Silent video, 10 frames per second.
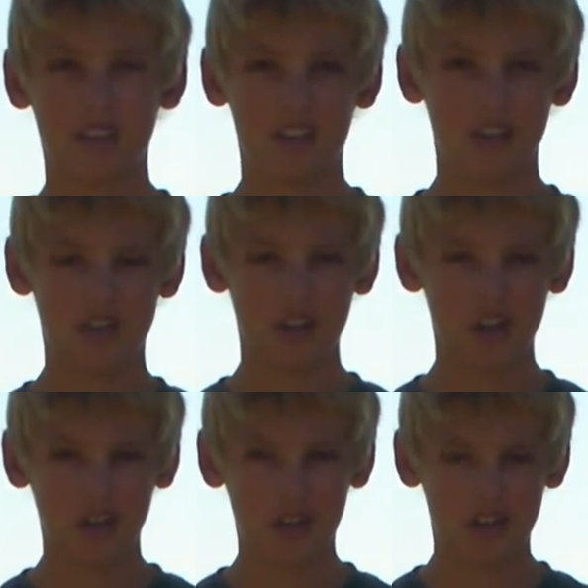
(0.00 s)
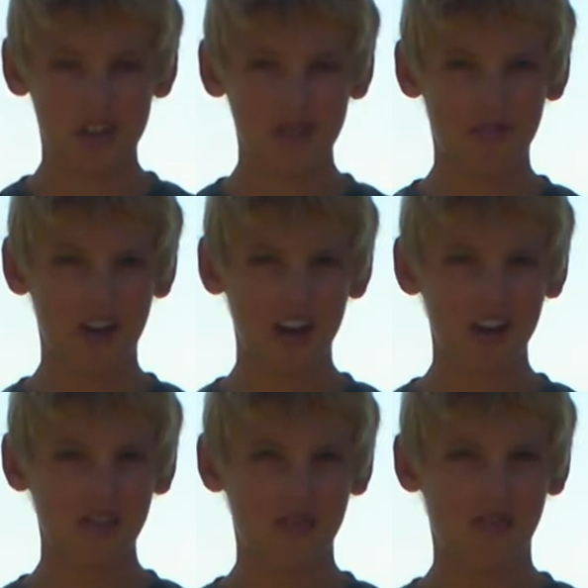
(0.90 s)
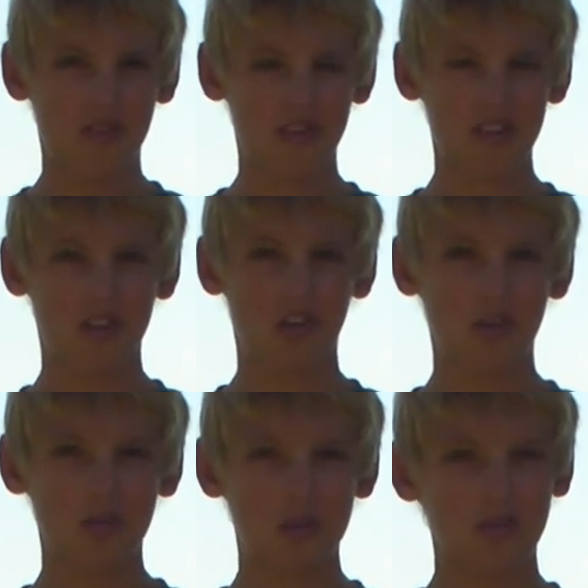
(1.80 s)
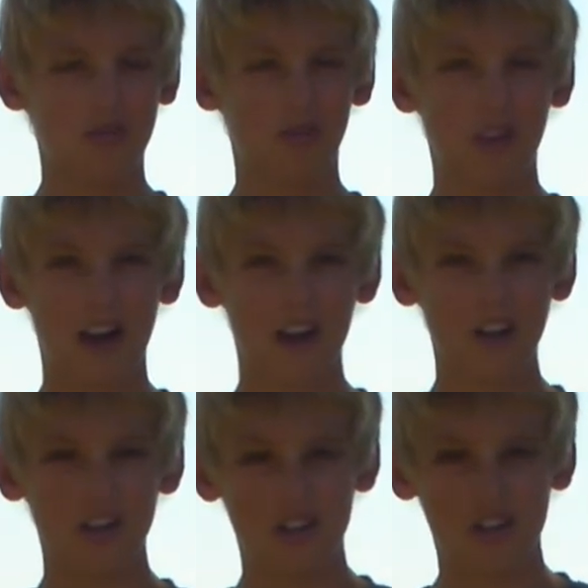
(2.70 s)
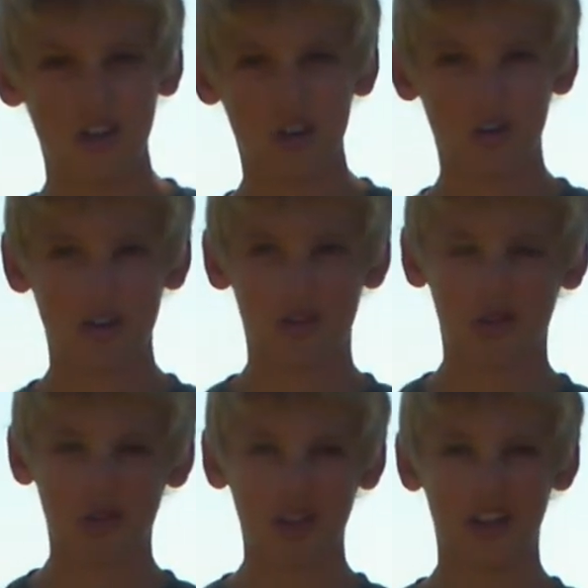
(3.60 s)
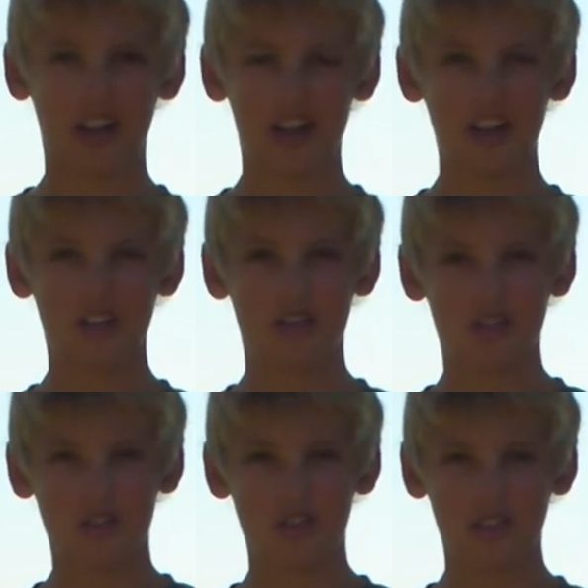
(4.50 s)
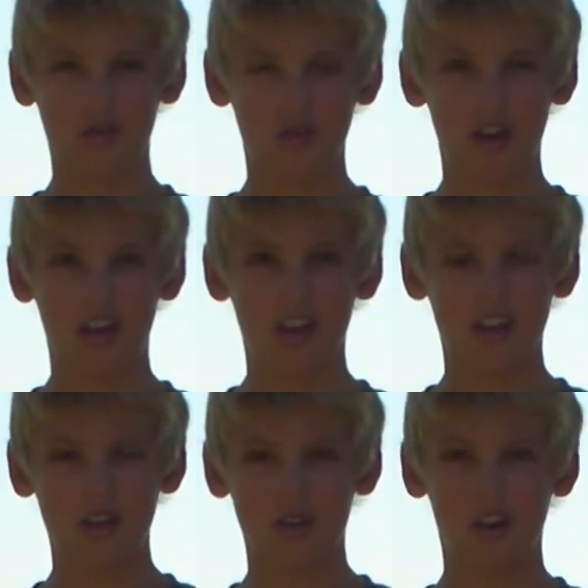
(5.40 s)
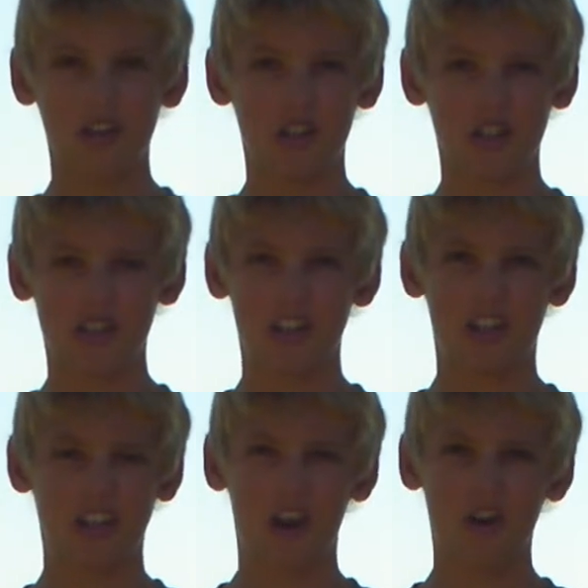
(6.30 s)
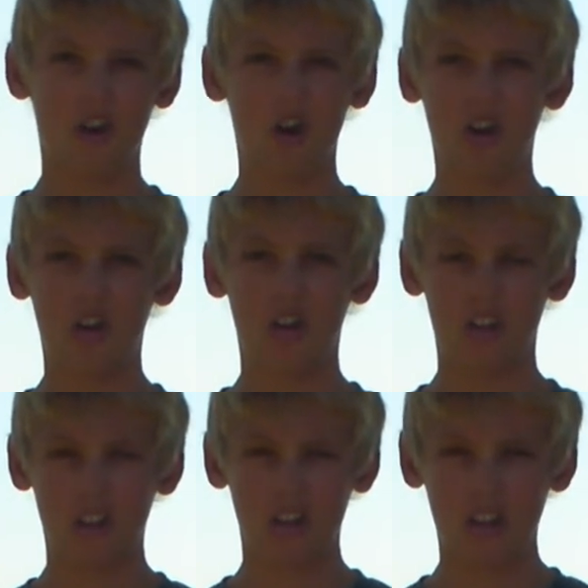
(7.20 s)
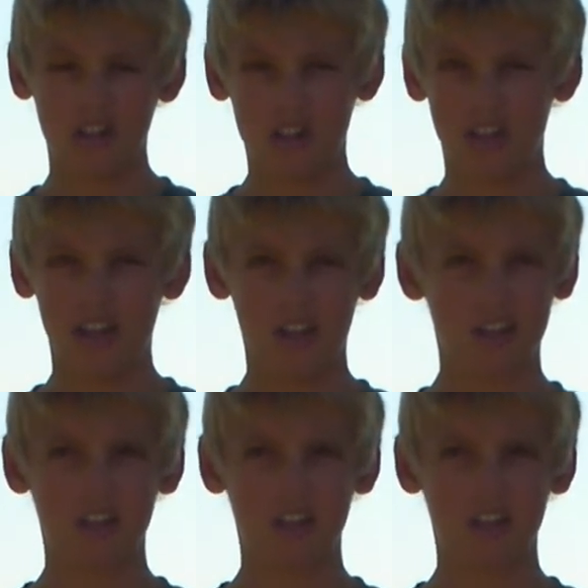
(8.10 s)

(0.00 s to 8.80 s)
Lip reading: So the T5 is a little bit flatter, so it's really nice when you are adjusting like out haul, say, because